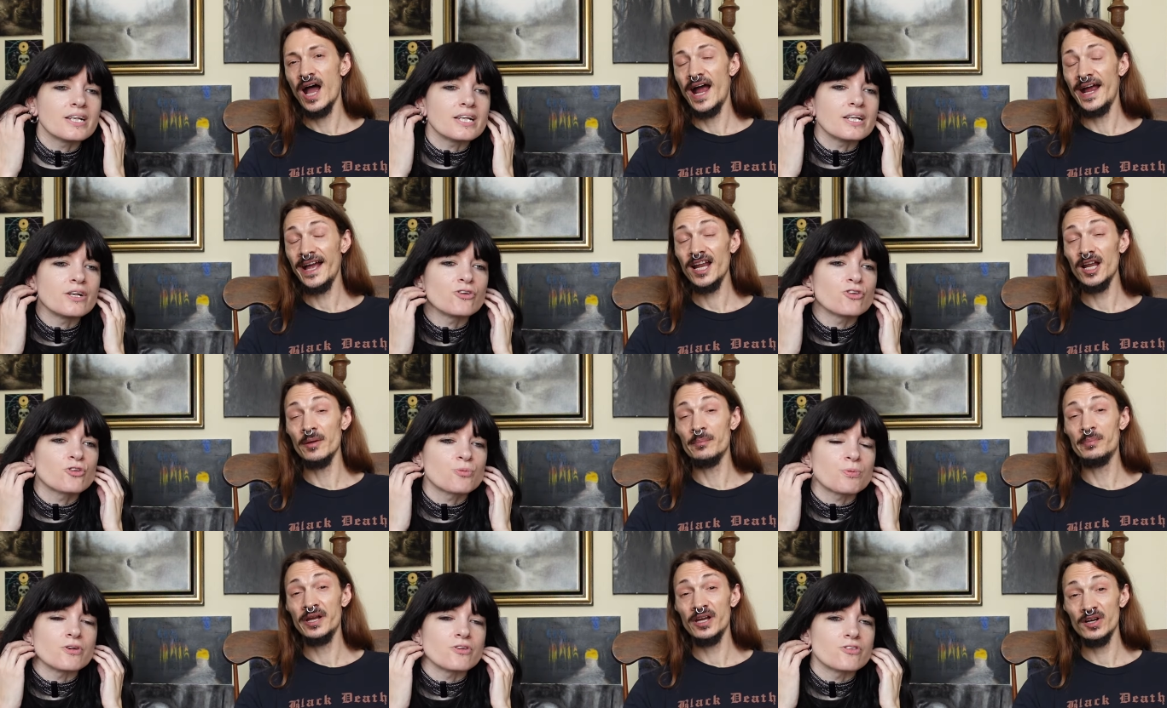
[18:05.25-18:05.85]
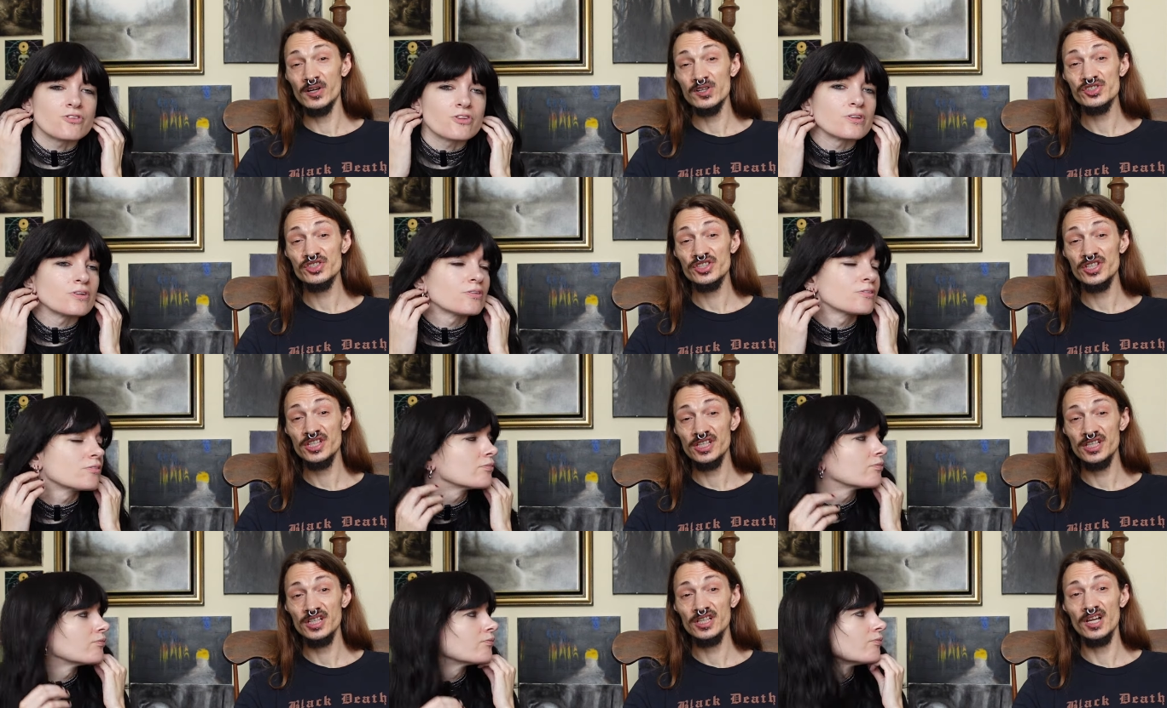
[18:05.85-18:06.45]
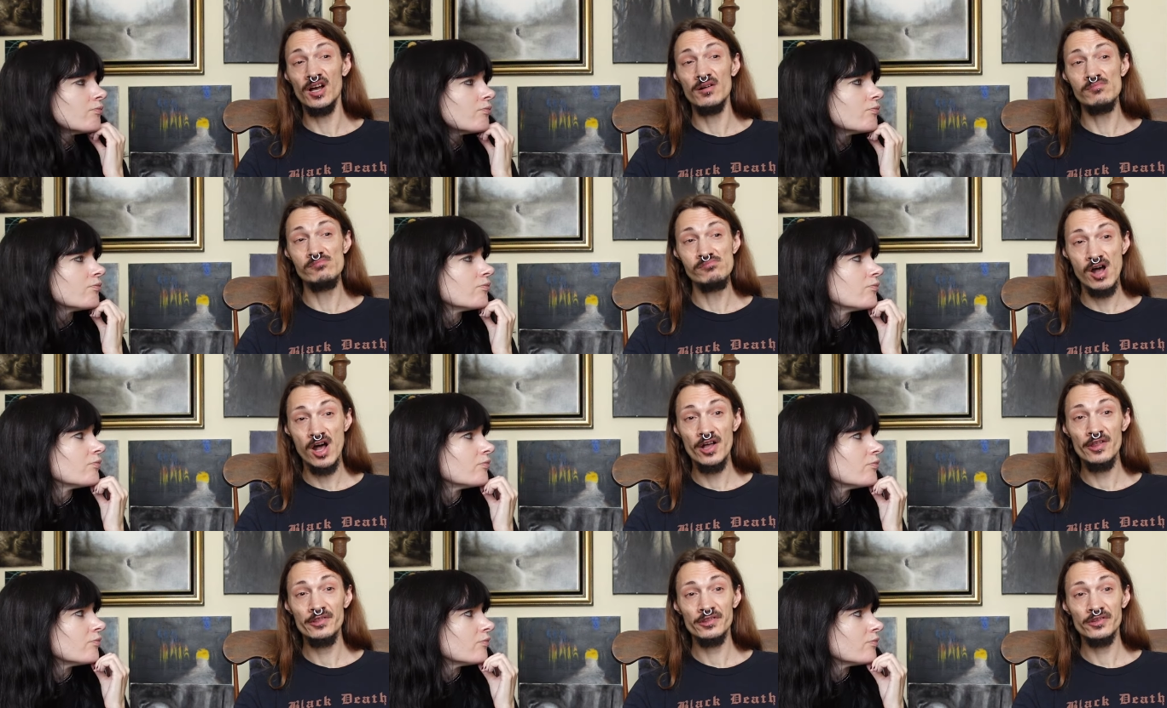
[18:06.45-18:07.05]
Speaker 1: an I got a piercing person. a
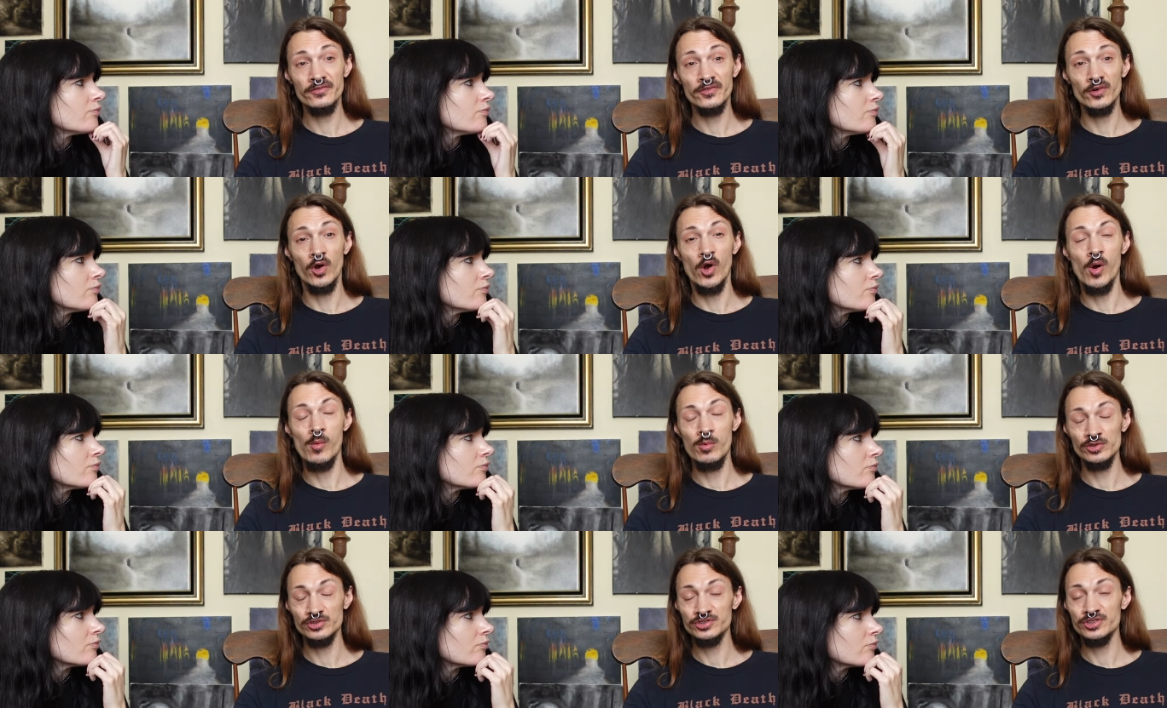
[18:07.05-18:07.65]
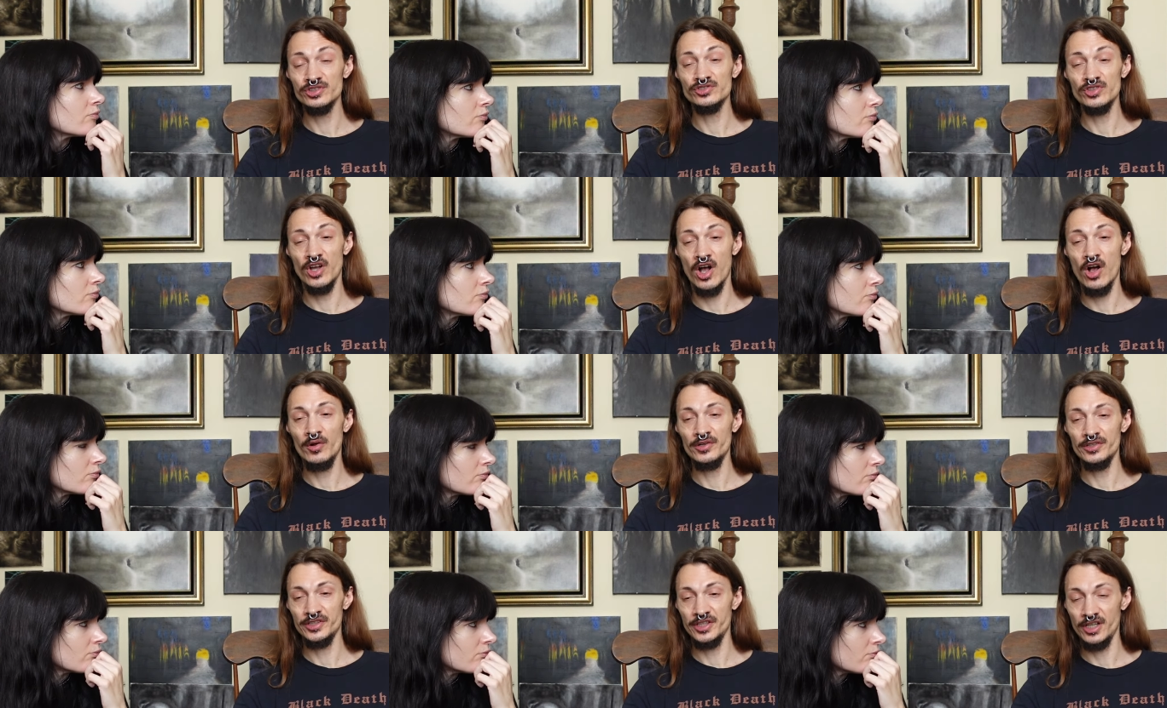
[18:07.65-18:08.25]
month for almost a solid